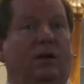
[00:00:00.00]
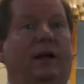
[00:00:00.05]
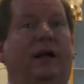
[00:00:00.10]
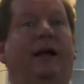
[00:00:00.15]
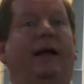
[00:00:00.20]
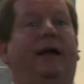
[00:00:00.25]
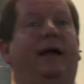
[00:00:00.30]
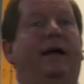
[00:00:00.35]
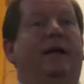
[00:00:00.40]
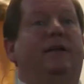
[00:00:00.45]

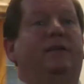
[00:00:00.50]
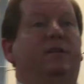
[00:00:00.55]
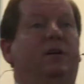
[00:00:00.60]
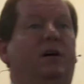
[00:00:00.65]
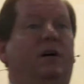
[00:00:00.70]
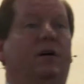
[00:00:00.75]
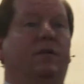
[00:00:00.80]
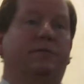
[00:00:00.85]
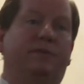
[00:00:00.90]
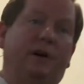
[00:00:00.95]
And
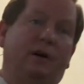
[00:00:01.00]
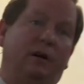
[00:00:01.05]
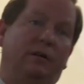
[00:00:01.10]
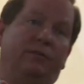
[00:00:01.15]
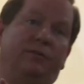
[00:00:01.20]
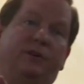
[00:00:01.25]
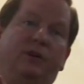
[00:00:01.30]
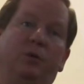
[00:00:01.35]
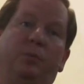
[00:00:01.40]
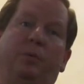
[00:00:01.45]
very
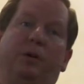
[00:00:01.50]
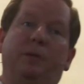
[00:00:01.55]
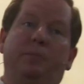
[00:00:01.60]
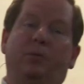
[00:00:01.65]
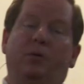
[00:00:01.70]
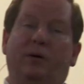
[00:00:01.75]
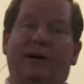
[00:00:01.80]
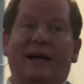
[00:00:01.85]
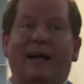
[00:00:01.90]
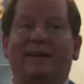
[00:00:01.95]
few
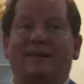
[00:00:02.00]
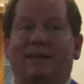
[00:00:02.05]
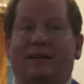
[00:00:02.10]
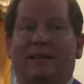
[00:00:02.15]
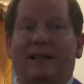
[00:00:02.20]
people get to